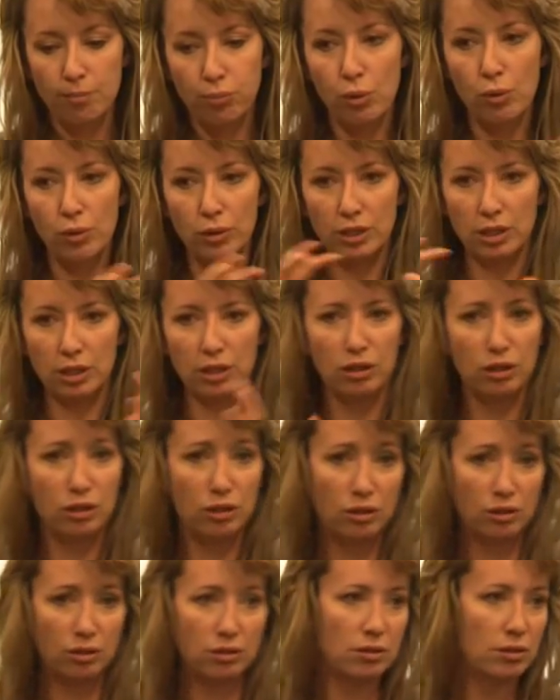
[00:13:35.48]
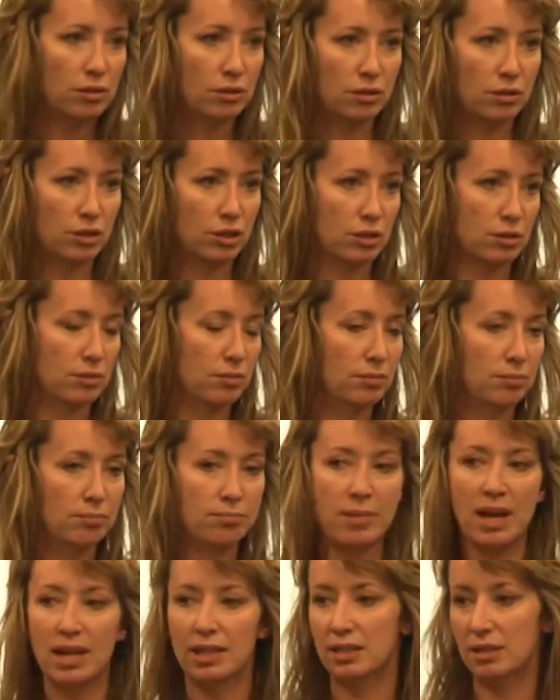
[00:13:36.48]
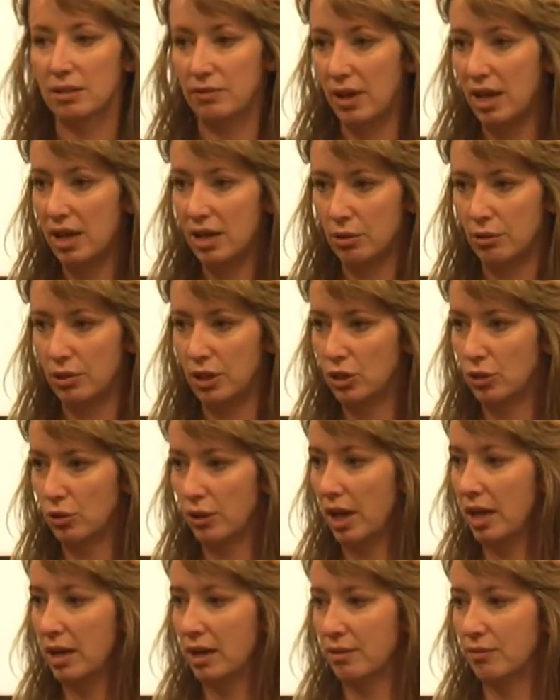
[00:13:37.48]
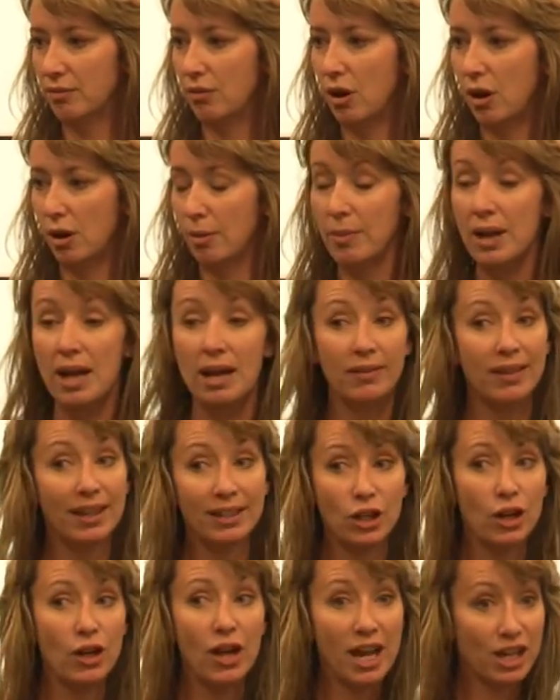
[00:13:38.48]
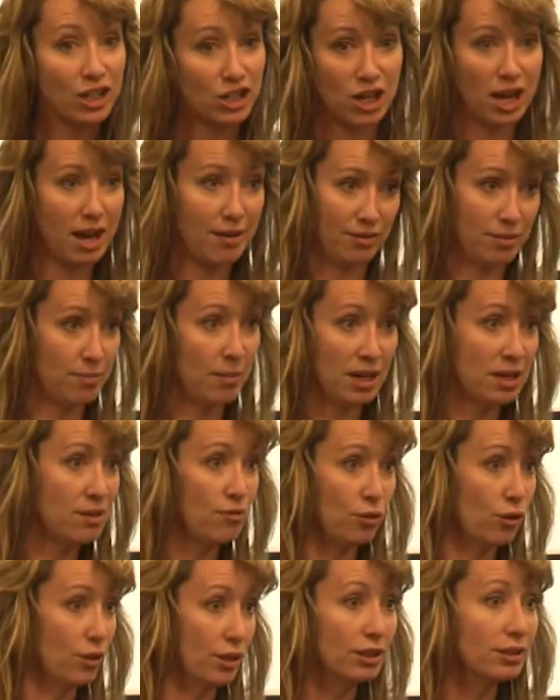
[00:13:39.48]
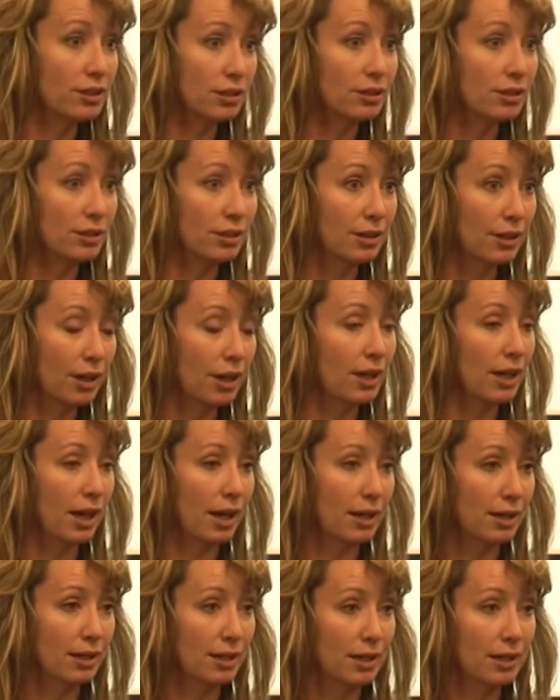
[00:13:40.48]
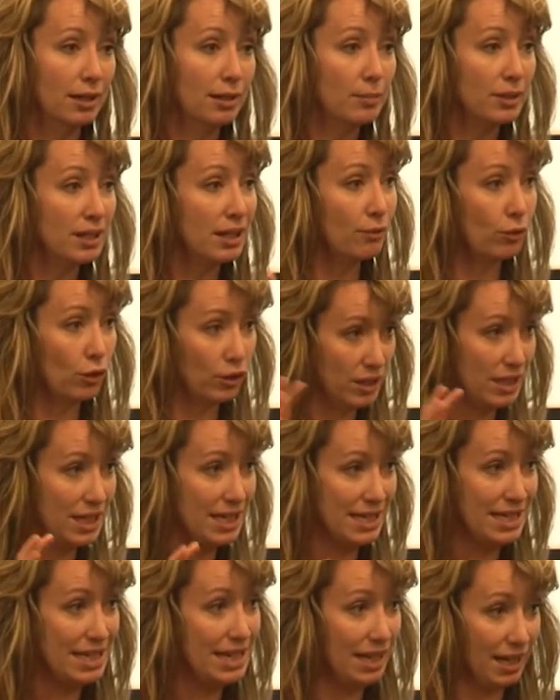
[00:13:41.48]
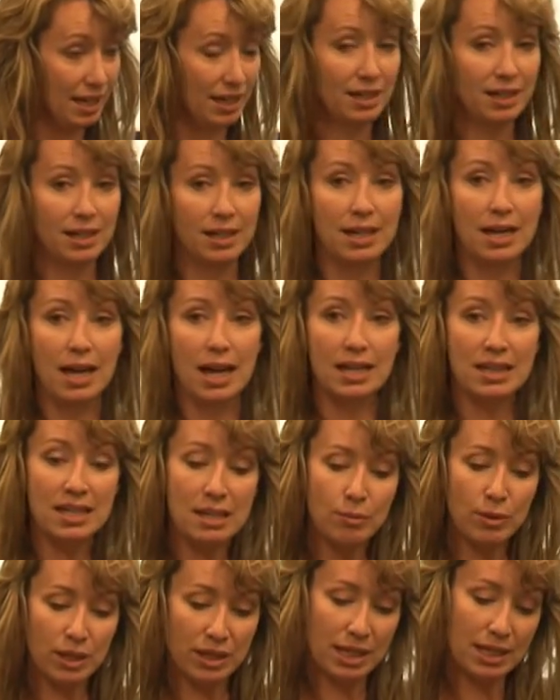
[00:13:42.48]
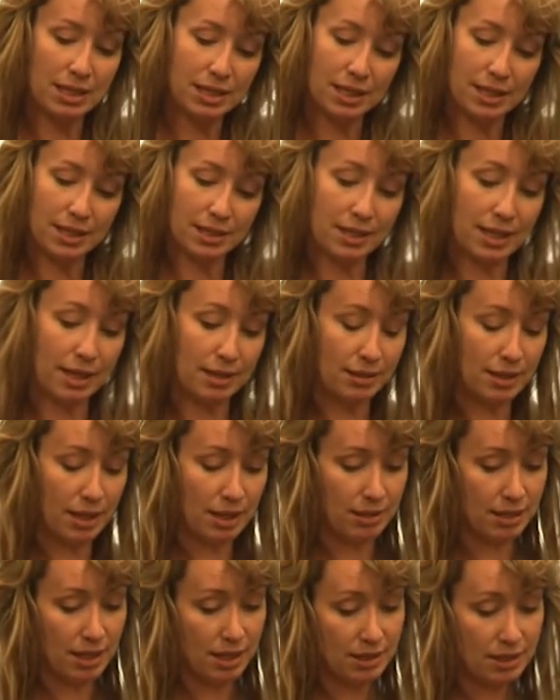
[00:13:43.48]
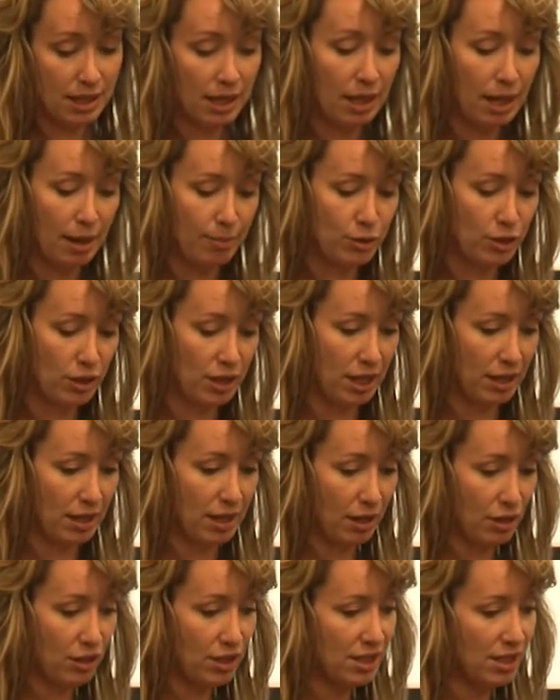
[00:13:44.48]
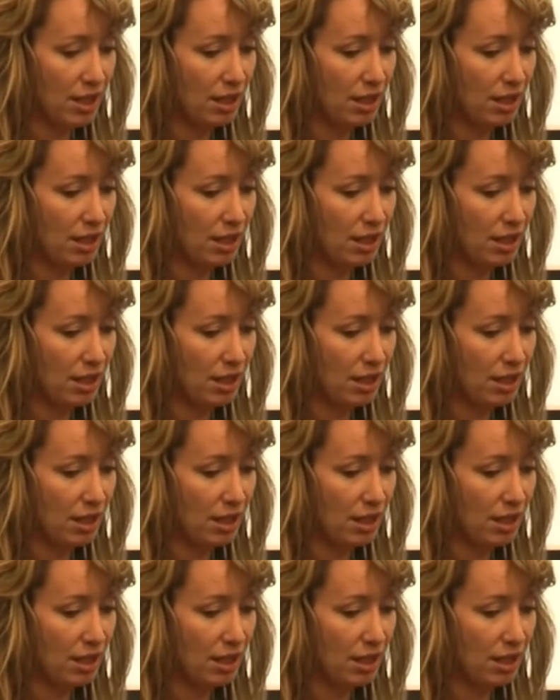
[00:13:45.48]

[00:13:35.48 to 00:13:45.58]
bought a huge, massive acreage organic farm. They don't actually have the money for it, okay, but they've got the idea. And then what they did is they set it up so that they could